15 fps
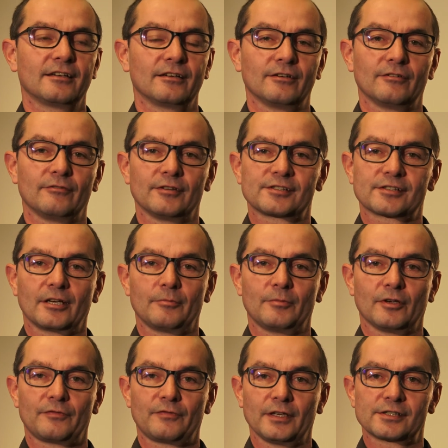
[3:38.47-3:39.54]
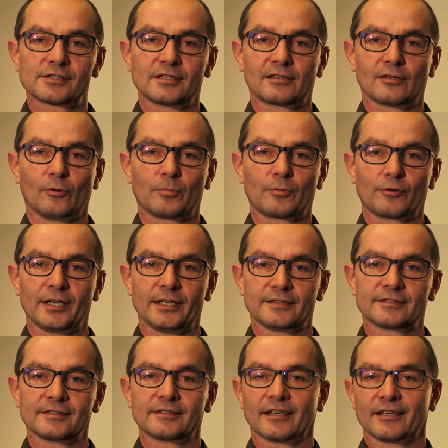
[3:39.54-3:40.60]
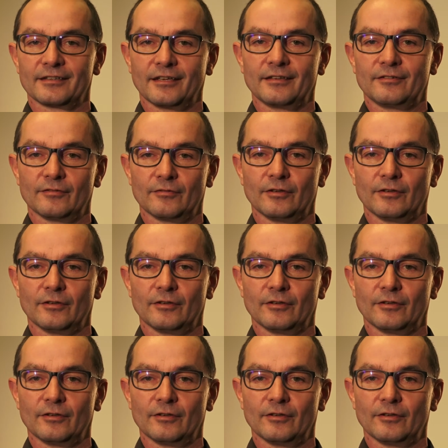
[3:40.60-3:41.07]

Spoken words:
which can be efficiently operated and